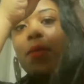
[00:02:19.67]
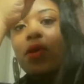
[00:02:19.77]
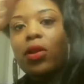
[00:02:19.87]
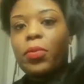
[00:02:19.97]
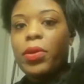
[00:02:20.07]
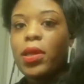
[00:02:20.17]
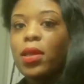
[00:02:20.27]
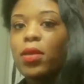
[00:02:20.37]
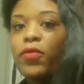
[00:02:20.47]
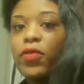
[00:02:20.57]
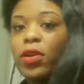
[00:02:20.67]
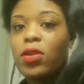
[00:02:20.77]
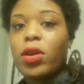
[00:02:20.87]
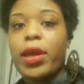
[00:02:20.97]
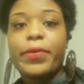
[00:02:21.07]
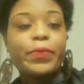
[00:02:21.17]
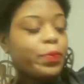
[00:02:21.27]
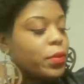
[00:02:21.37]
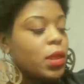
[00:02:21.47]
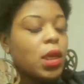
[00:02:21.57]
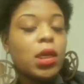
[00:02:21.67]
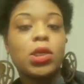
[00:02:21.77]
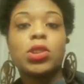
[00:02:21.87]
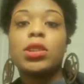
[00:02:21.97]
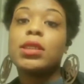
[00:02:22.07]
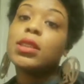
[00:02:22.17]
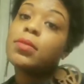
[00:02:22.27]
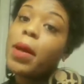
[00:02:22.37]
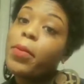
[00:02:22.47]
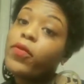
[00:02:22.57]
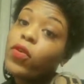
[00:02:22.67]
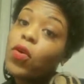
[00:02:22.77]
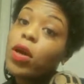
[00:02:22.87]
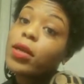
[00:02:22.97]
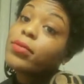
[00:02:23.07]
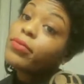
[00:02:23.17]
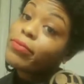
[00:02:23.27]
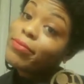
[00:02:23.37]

I'm going to put in the front, okay? So this is my before.